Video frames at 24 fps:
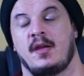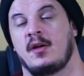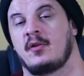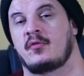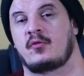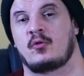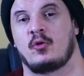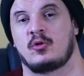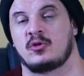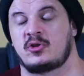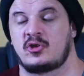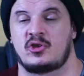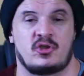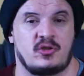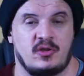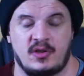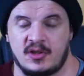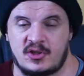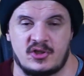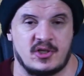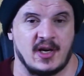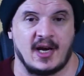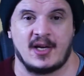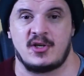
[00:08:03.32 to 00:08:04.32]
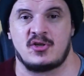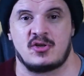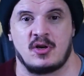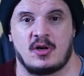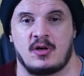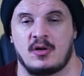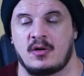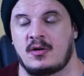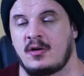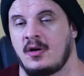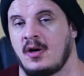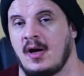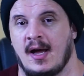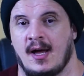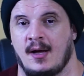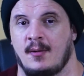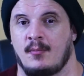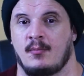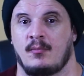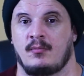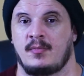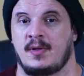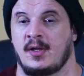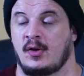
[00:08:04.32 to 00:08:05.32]
of course, the change arc
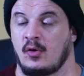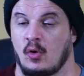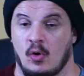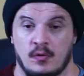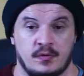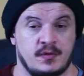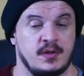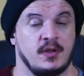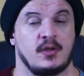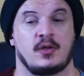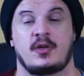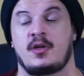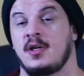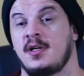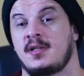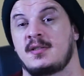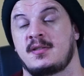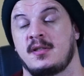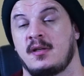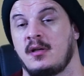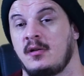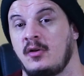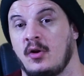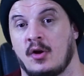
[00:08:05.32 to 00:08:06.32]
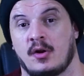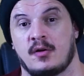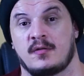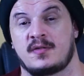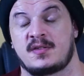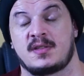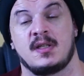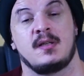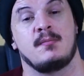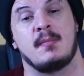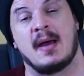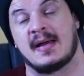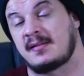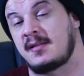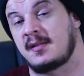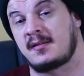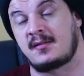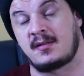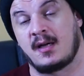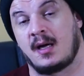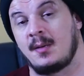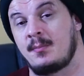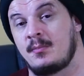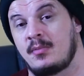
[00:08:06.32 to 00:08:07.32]
that often occurs in a lot of cinematic
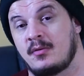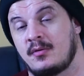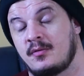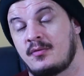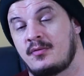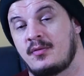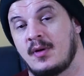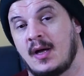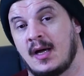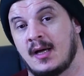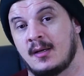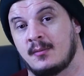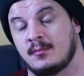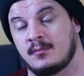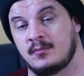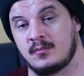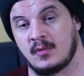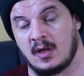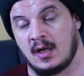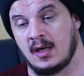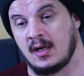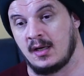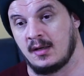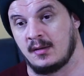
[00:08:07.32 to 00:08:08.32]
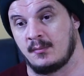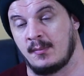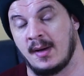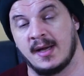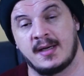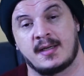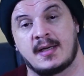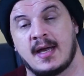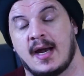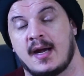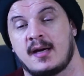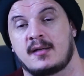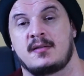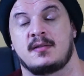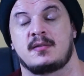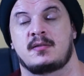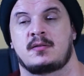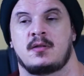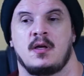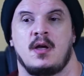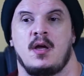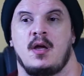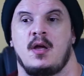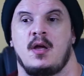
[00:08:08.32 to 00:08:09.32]
type of main characters.